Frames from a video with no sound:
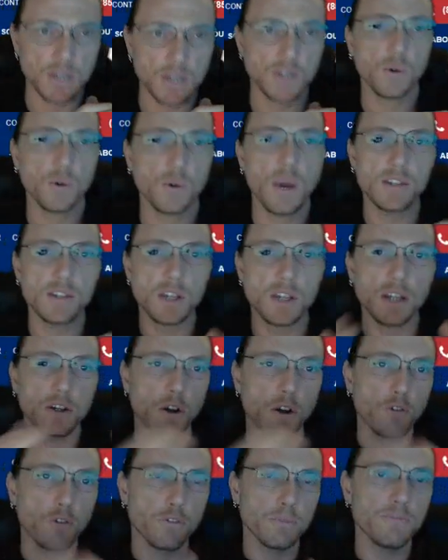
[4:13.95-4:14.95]
So as I
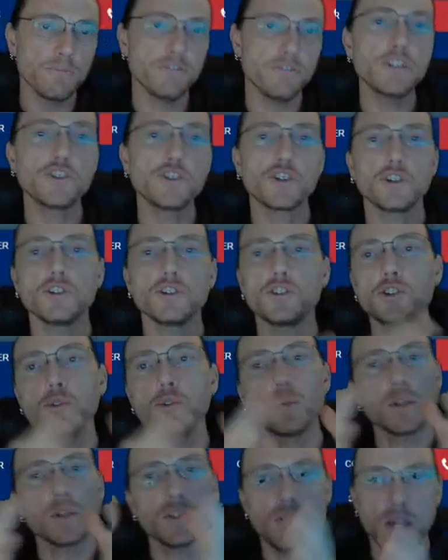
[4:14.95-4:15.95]
go from feature
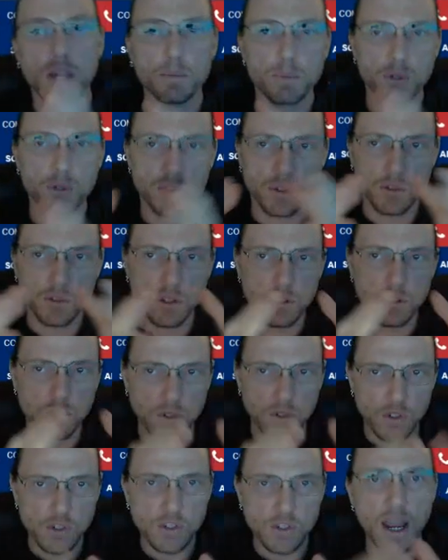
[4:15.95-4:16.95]
to example so that you
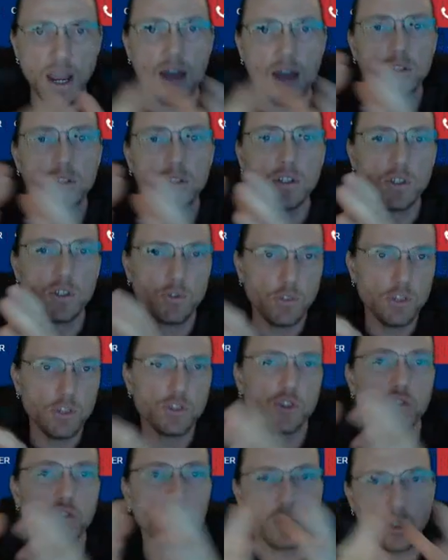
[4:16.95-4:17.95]
can see how these
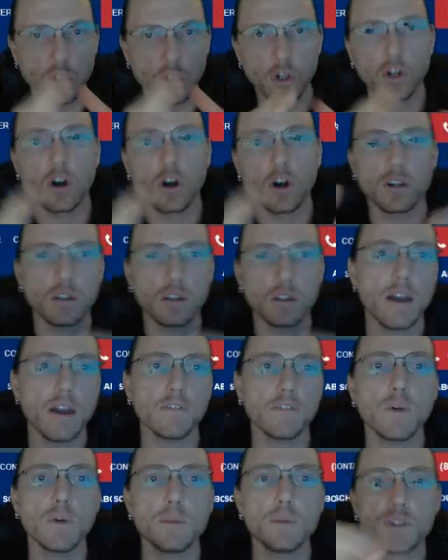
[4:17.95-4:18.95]
features look on a
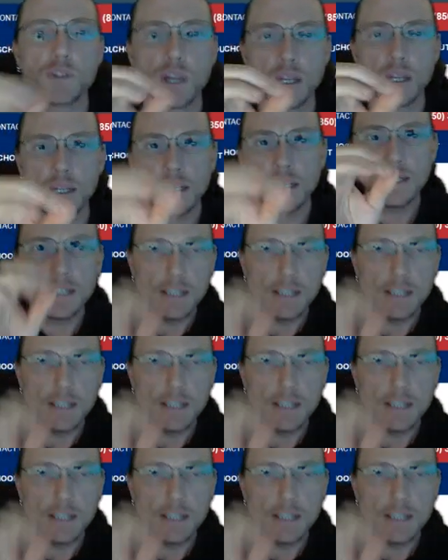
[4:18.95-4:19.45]
live website,